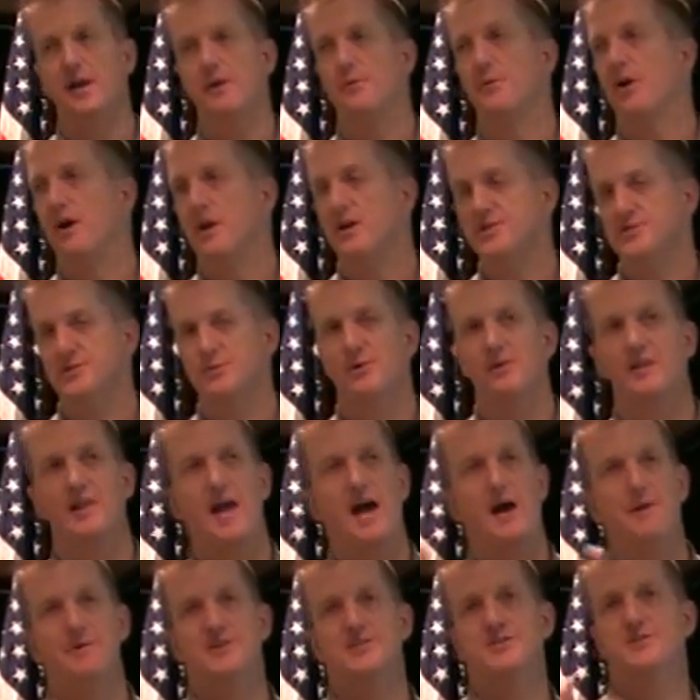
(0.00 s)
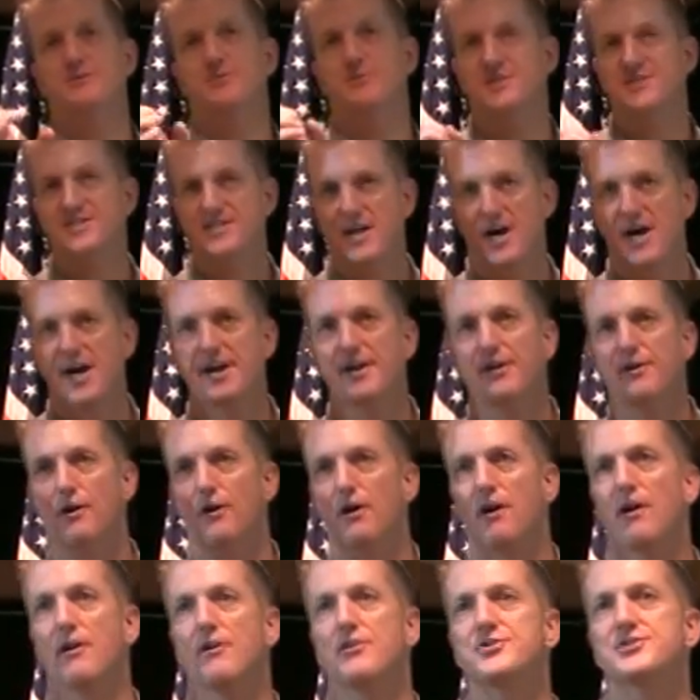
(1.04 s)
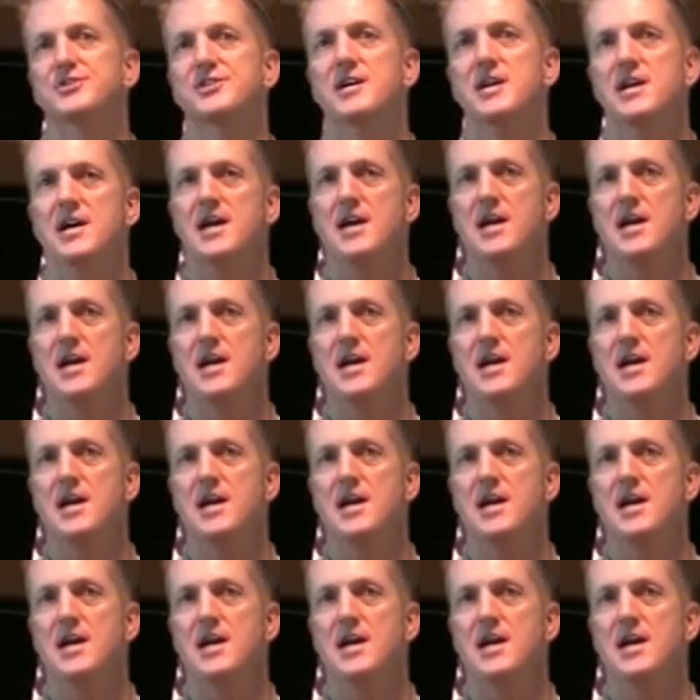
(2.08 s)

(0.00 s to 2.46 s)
It would also allow us to assign cards